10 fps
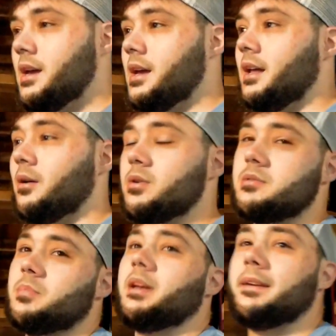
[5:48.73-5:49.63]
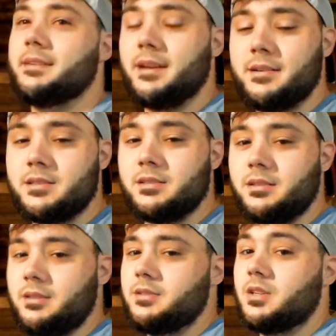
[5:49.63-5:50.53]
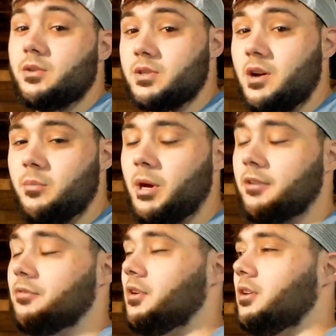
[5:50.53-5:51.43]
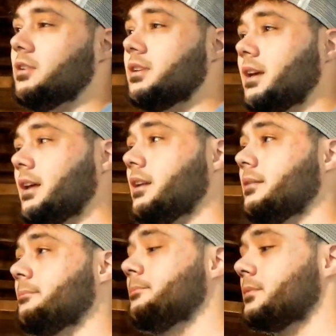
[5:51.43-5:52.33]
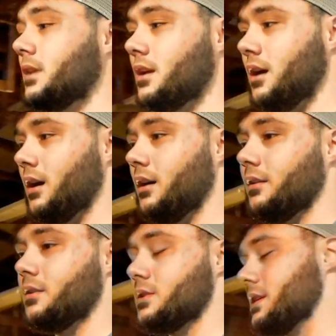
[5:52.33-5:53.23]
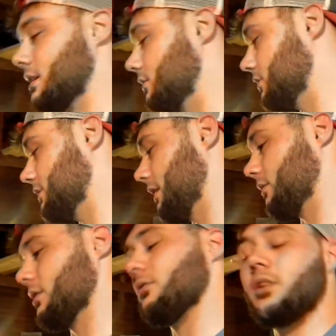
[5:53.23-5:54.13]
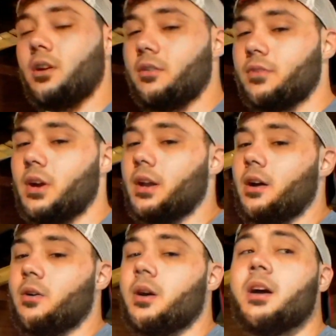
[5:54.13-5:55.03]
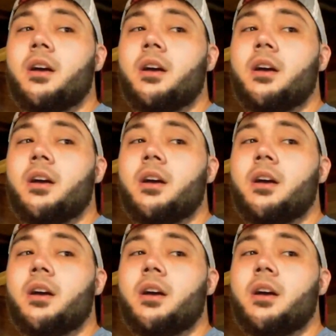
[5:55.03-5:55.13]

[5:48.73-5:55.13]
And I wasn't paying attention, so it was all my fault. And there was like a little decorative curb cut out.